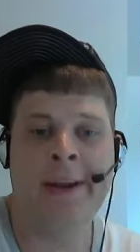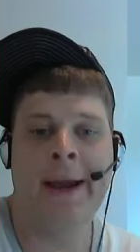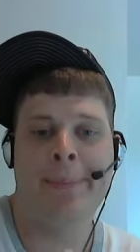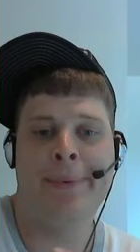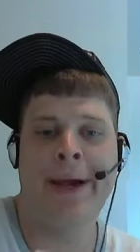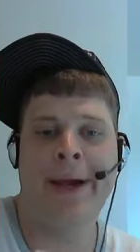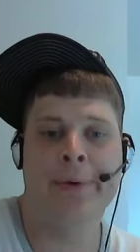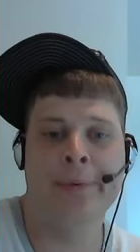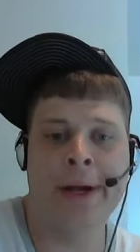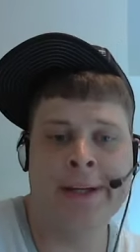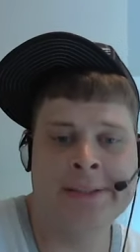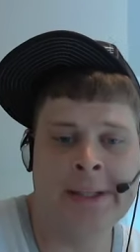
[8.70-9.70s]
Naptown,
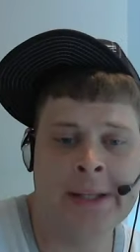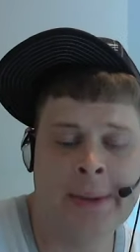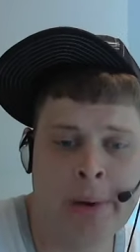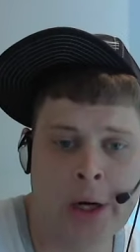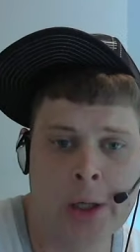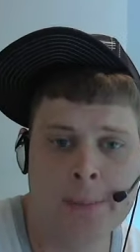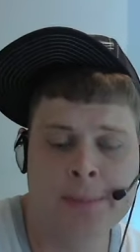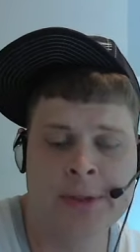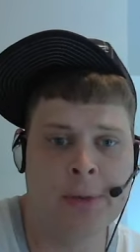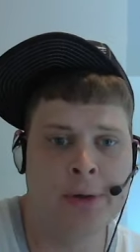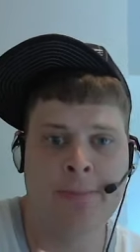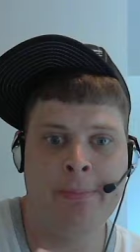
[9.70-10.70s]
raised in the burbs,
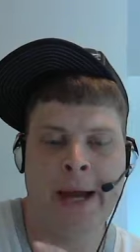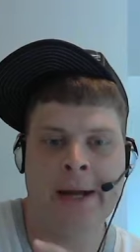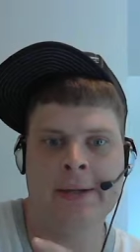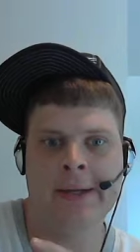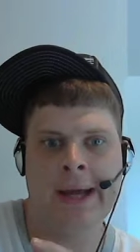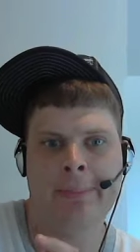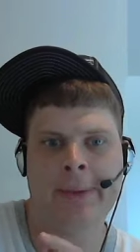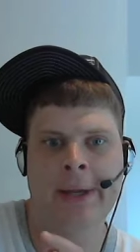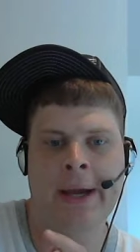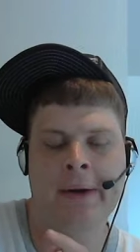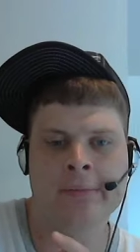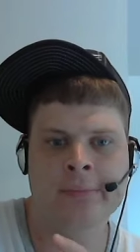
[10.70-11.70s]
moved back to
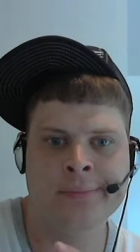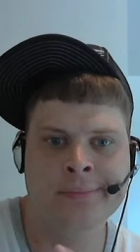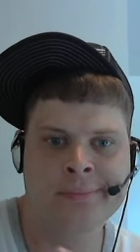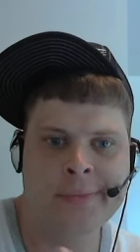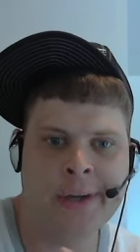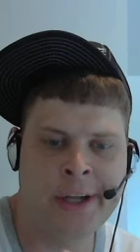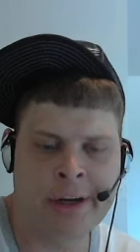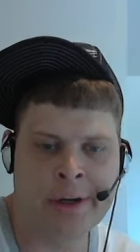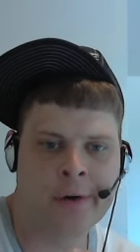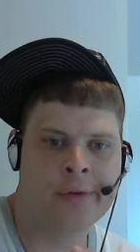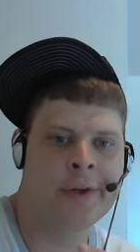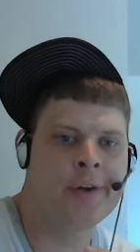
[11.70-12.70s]
Naptown in
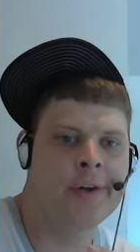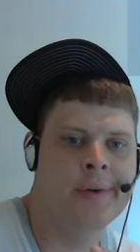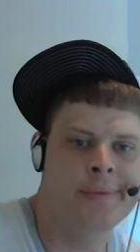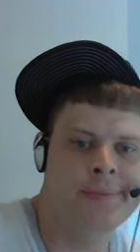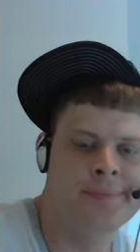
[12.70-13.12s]
adulthood.